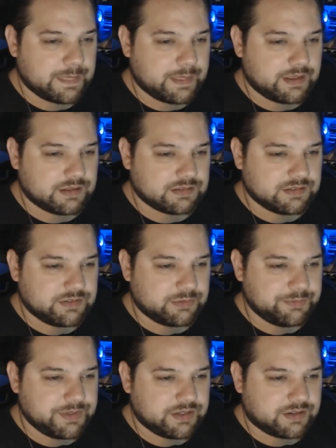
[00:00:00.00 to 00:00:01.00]
a little
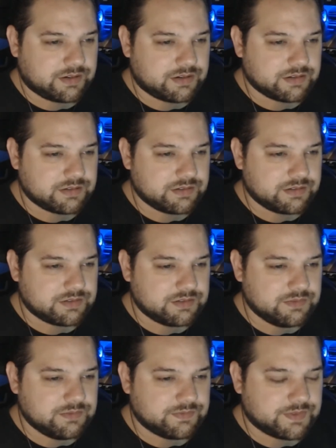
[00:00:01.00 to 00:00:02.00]
bit harder to
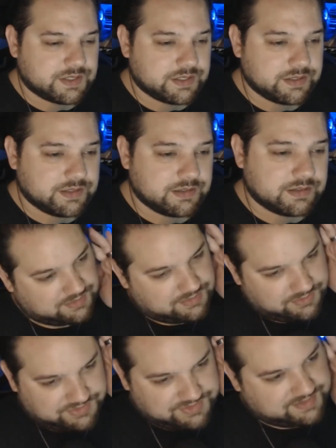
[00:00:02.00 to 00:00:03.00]
find.
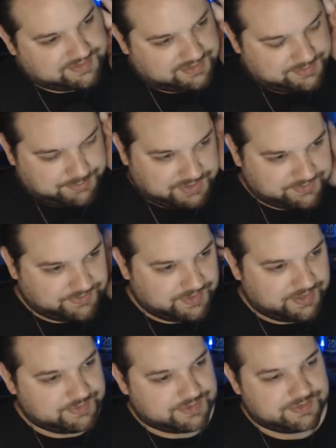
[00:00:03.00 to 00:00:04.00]
Looks like $6 for that
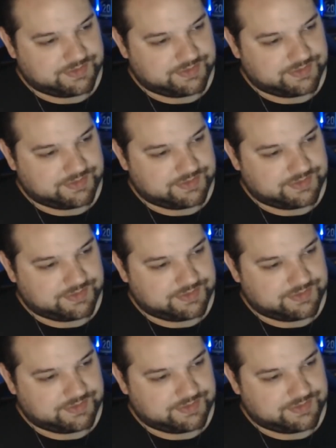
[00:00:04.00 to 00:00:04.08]
one too.